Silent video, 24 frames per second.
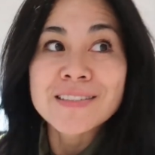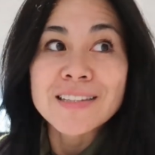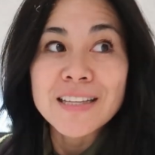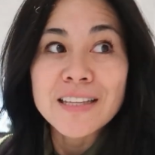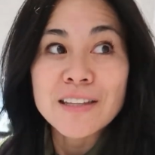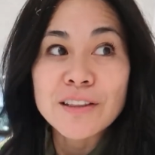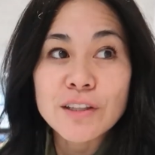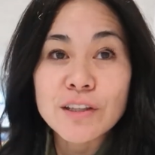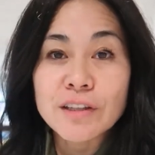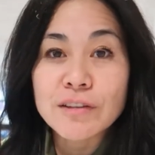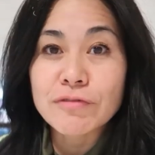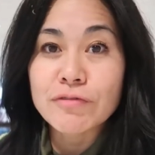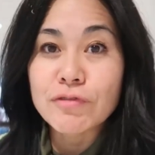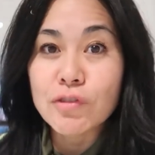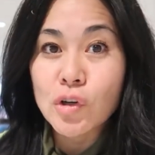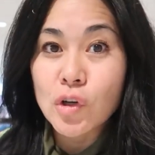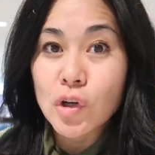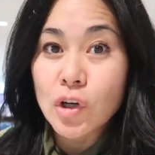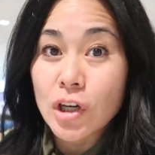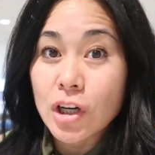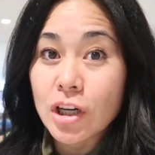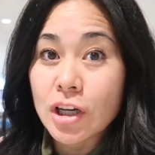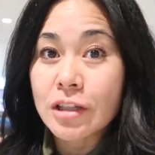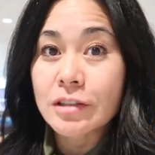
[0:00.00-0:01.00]
and look
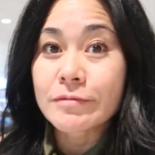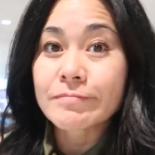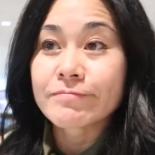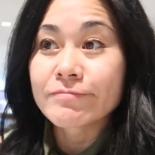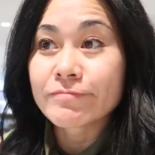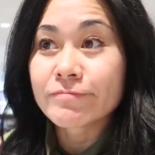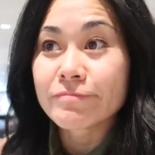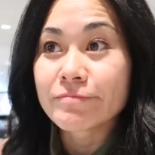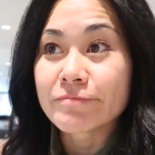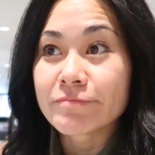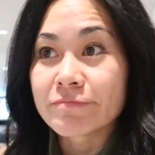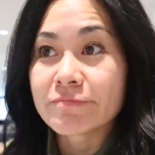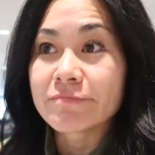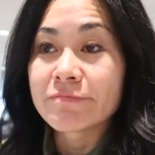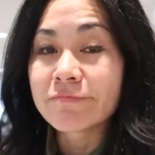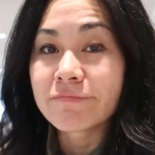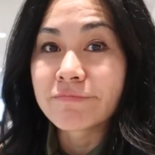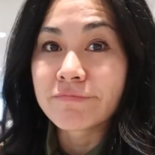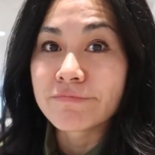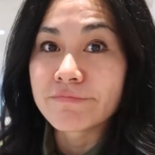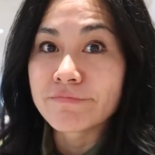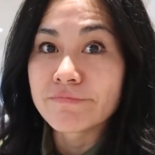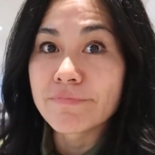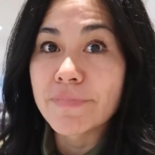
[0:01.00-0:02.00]
for
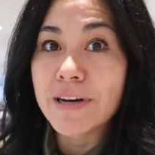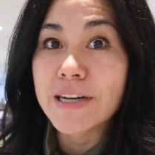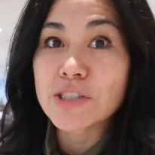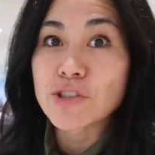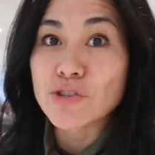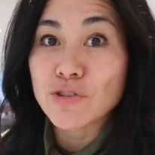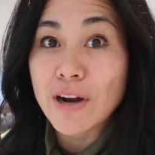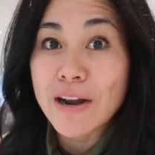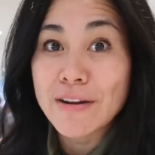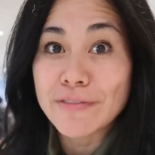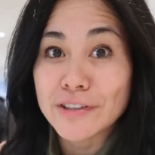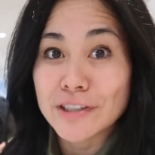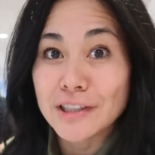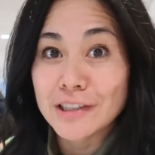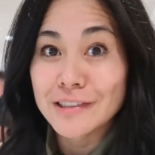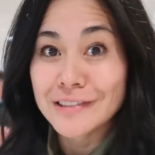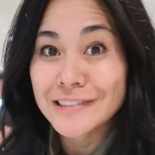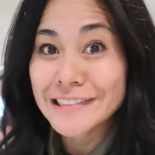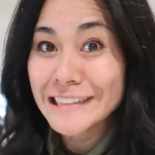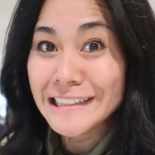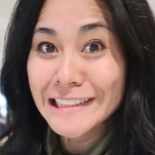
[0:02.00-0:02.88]
my driver.